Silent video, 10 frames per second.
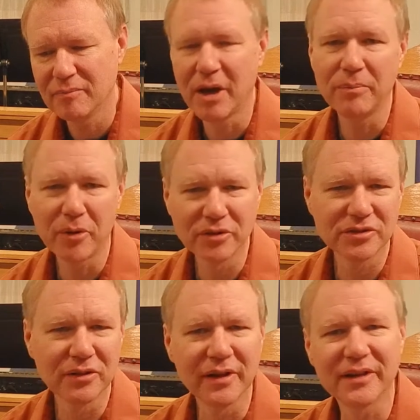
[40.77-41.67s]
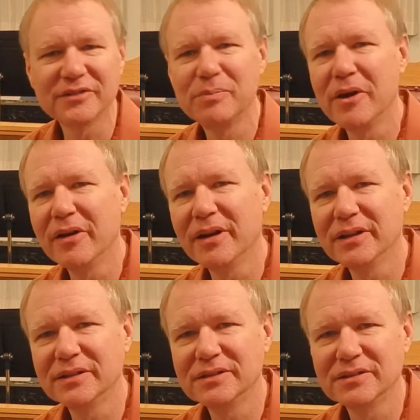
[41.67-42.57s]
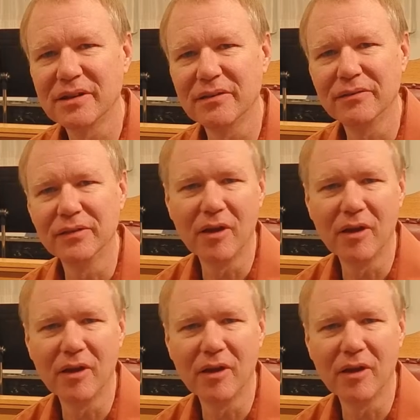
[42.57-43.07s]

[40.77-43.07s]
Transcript: My personal experience of